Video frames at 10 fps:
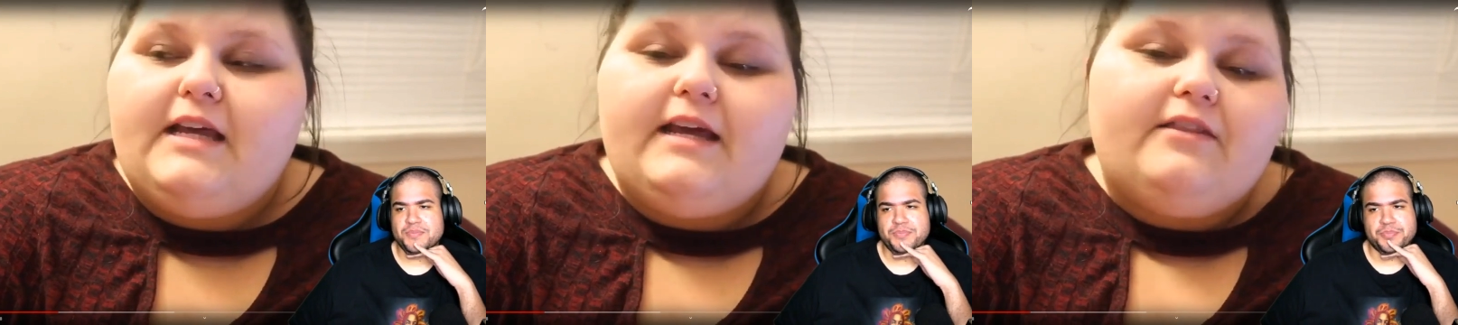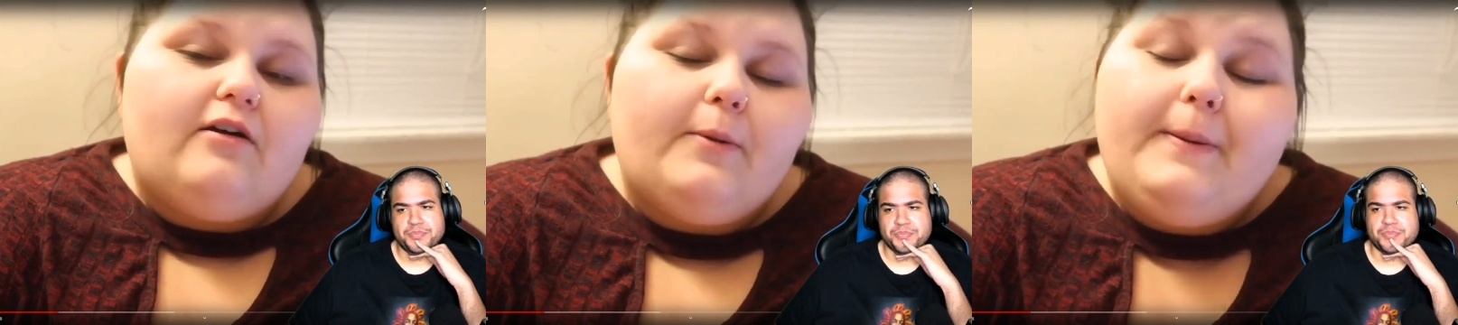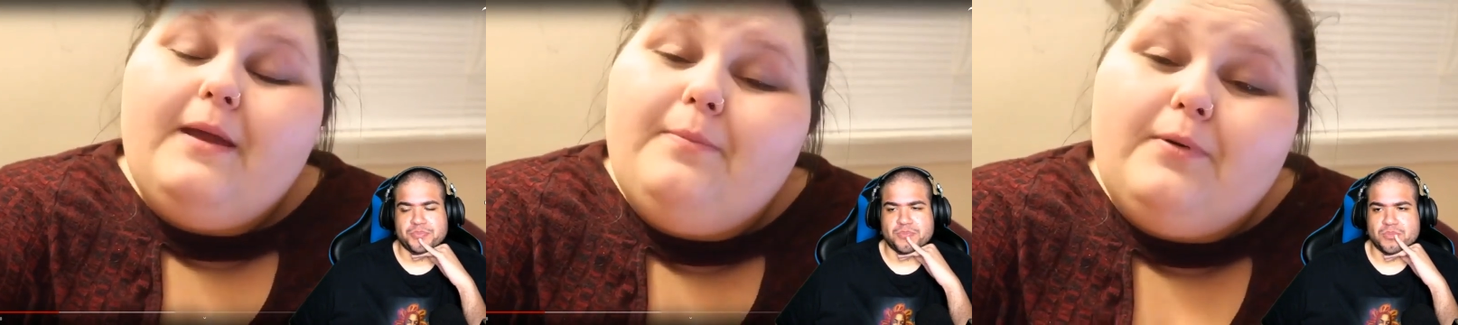Speaker 1: like there are
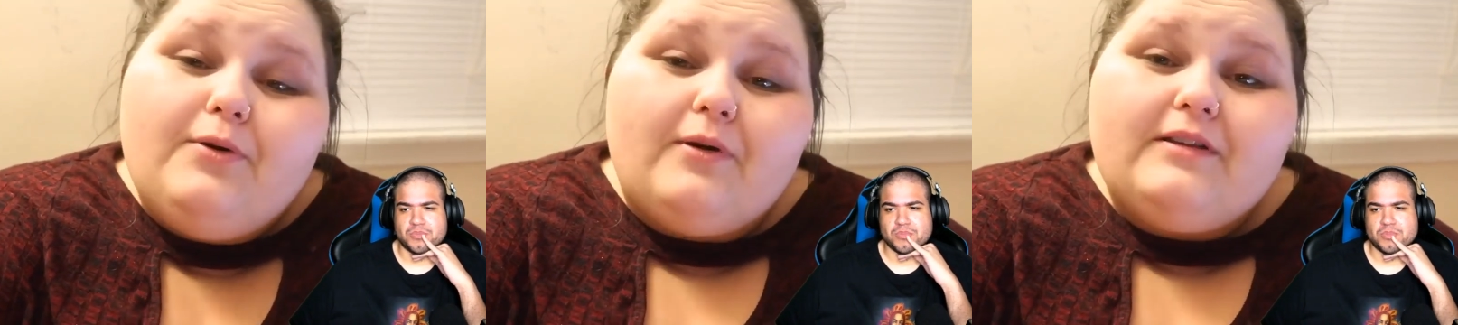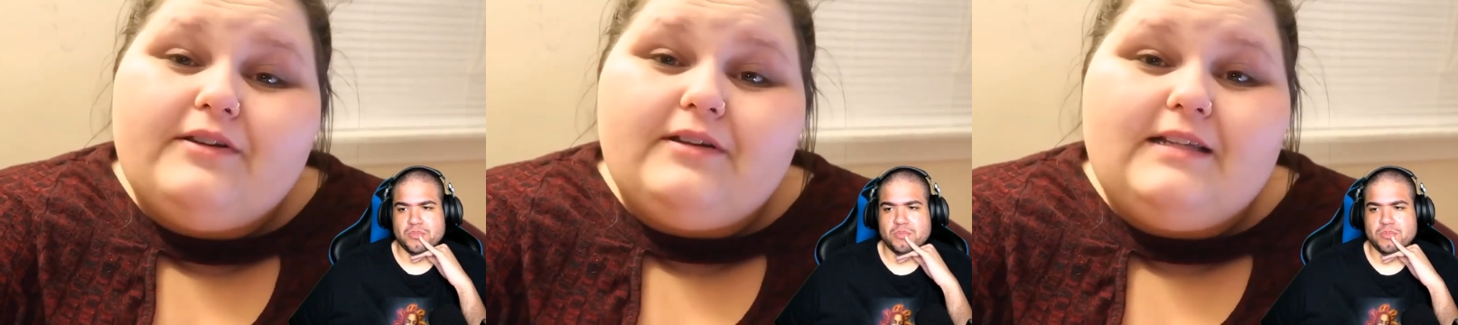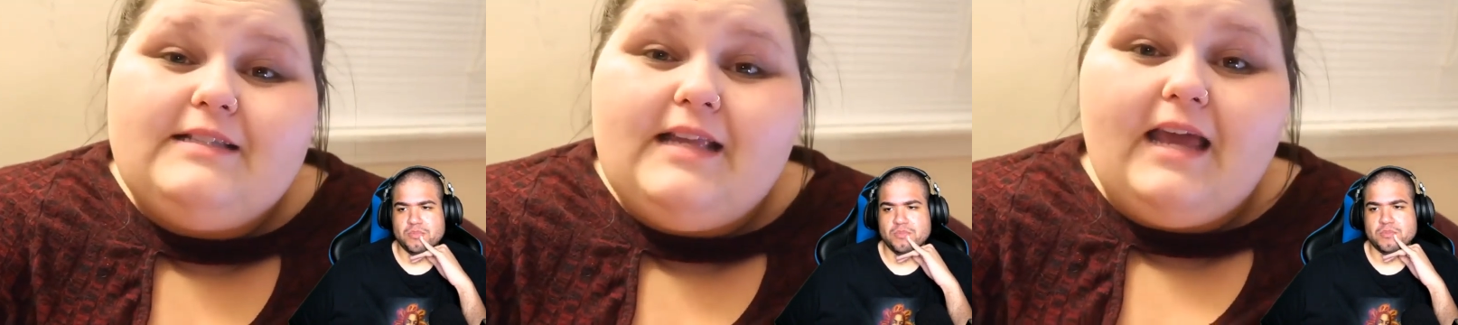people who are
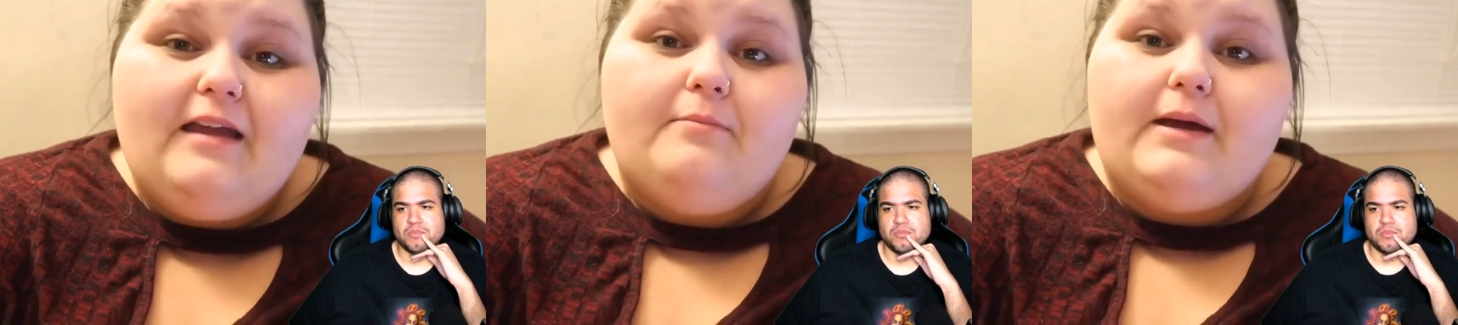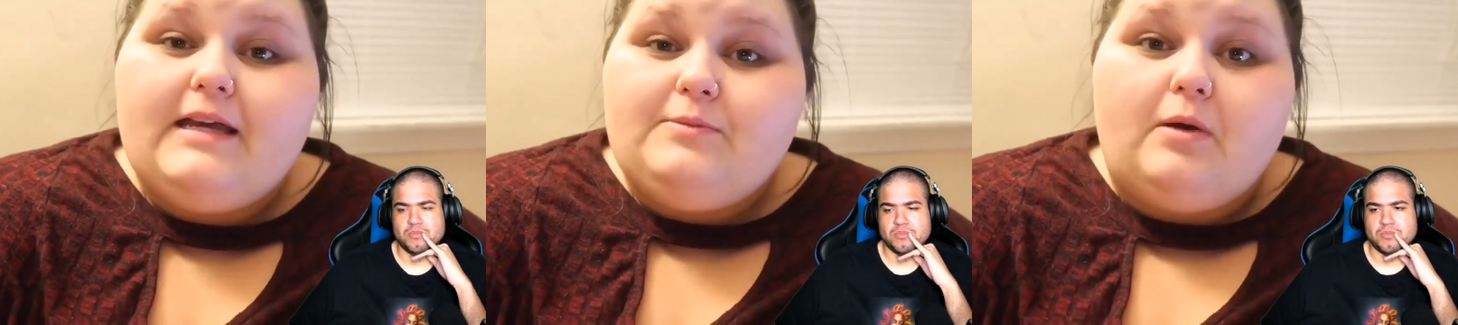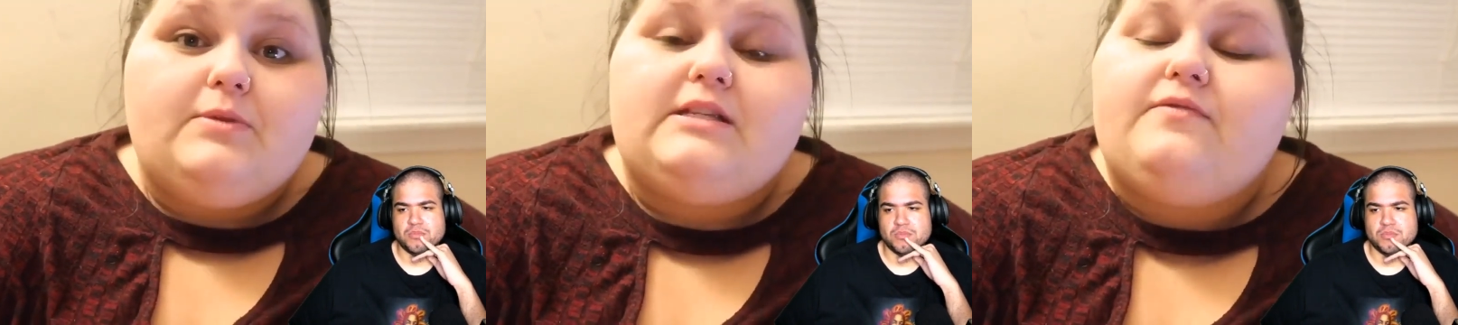literally saying Becky's
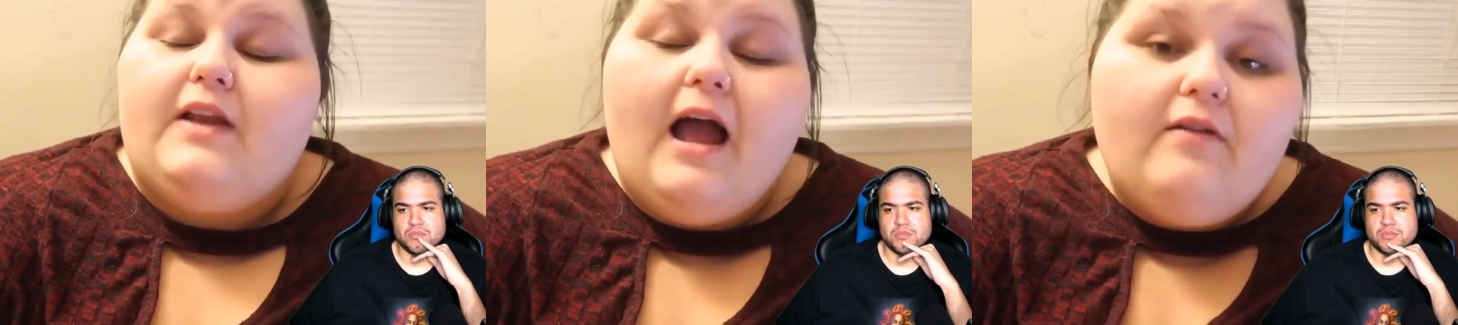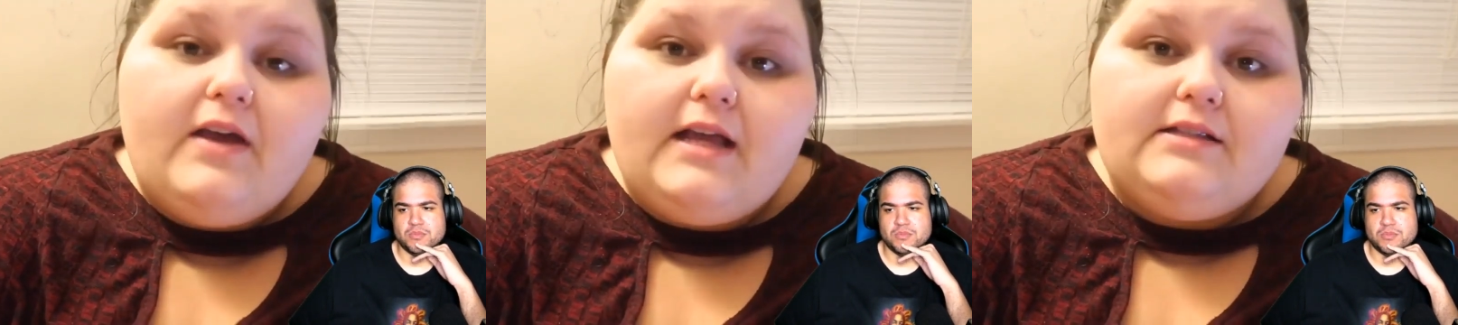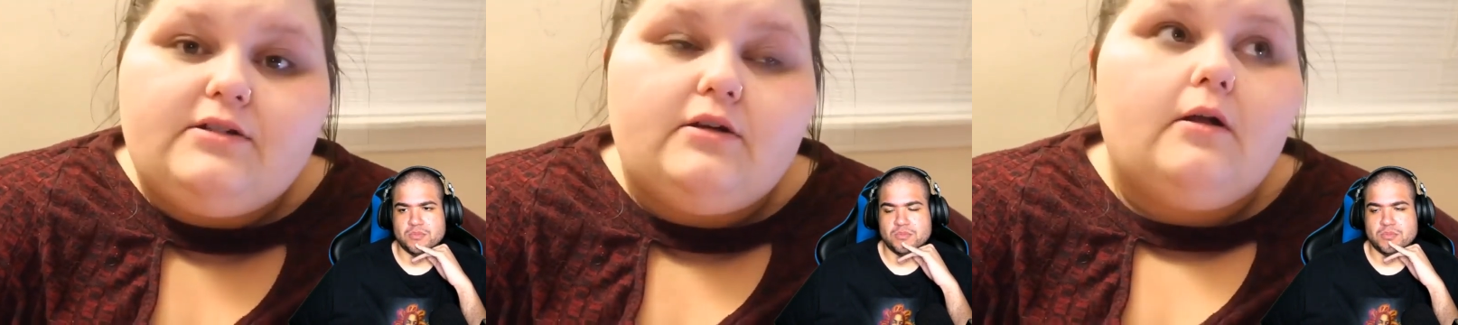mom doesn't even have
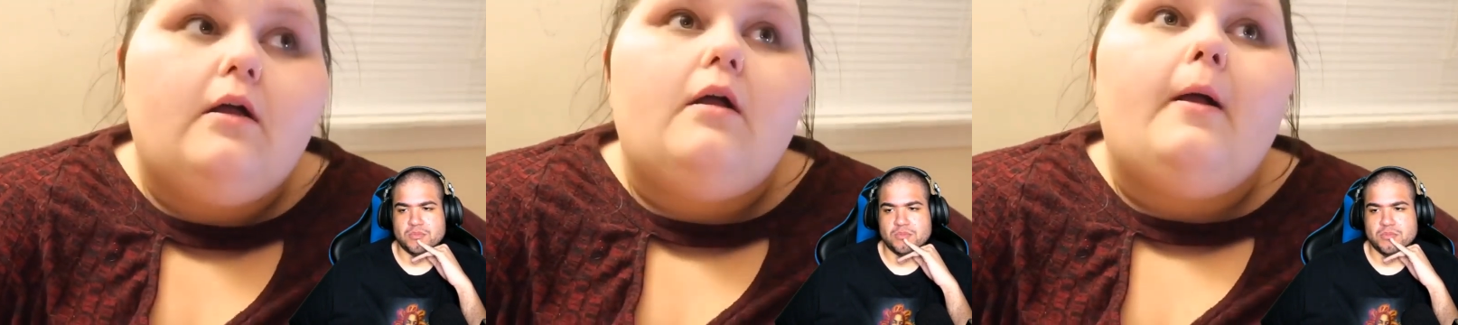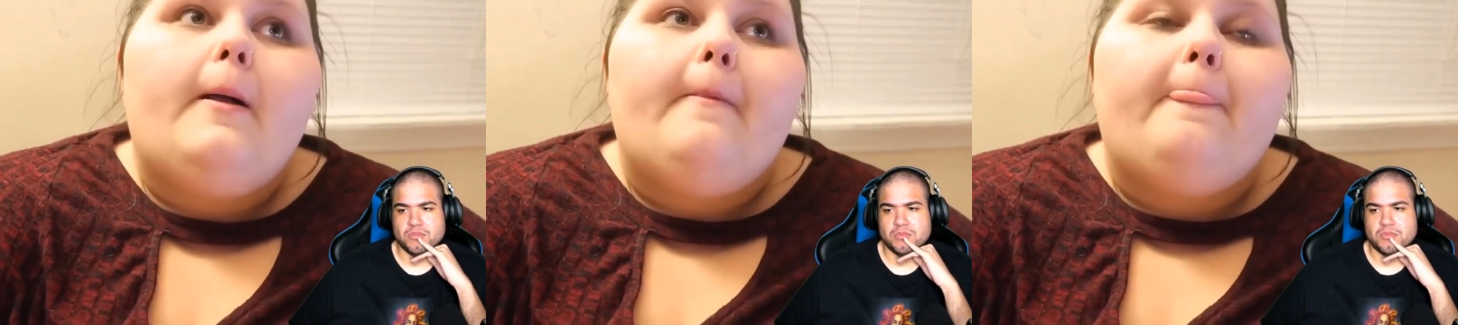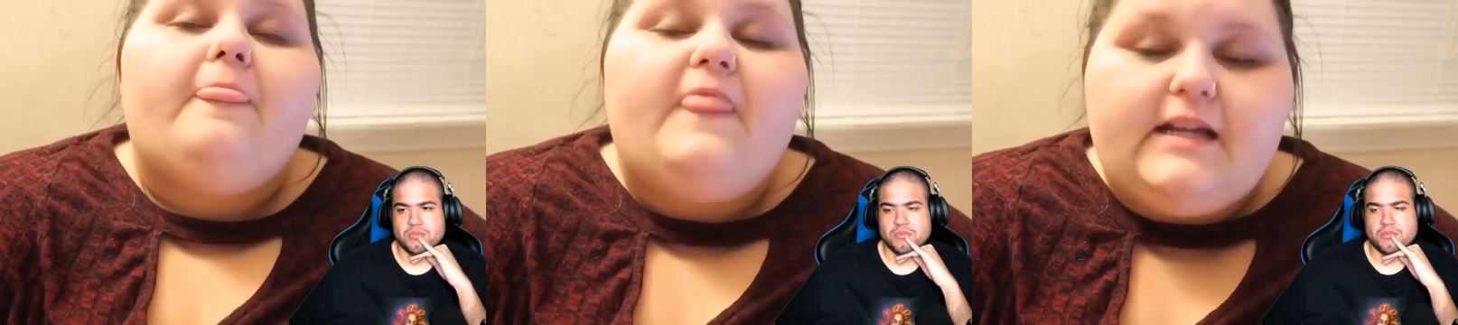cancer.
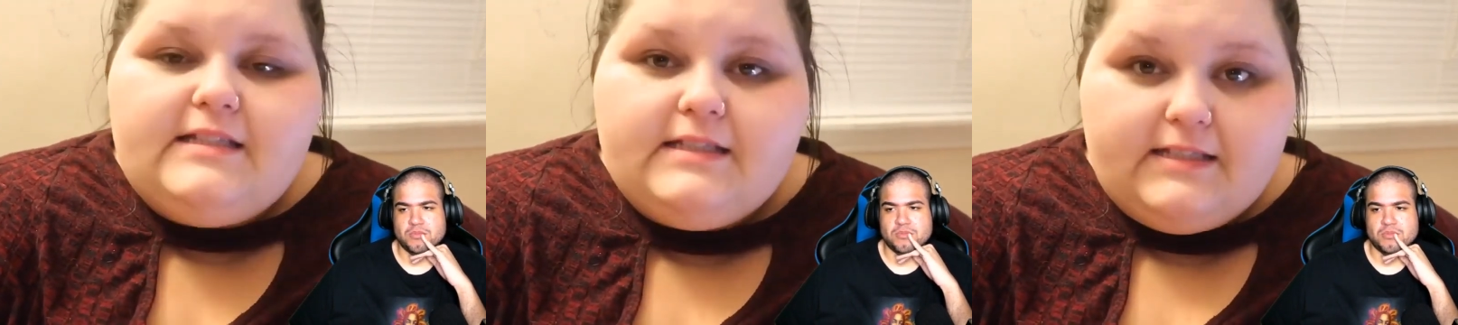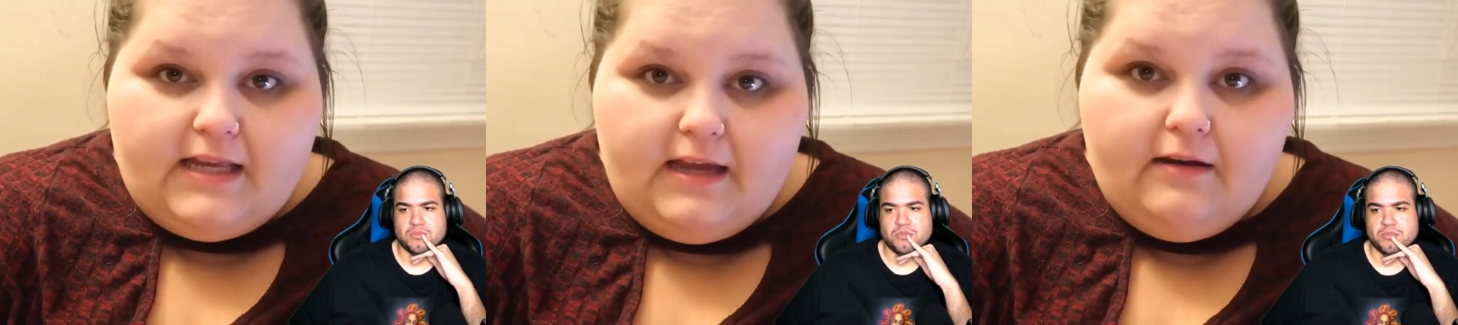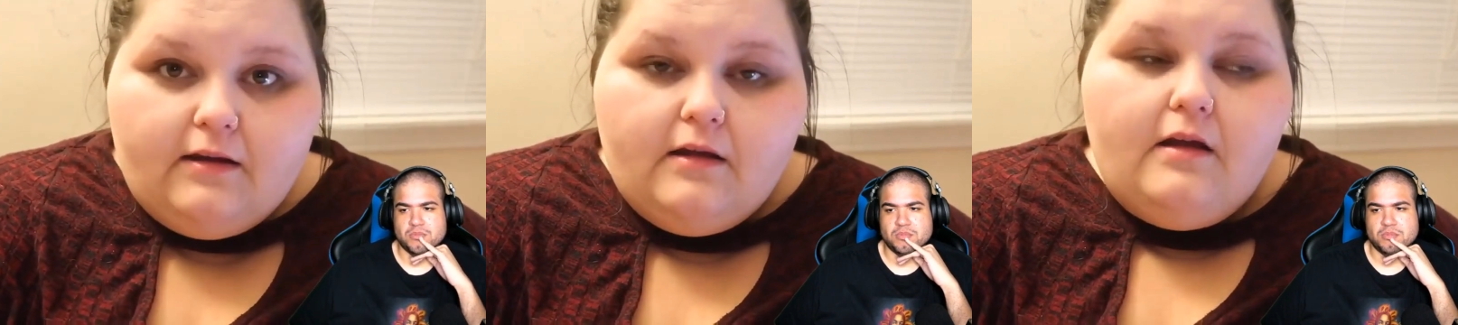That's insane.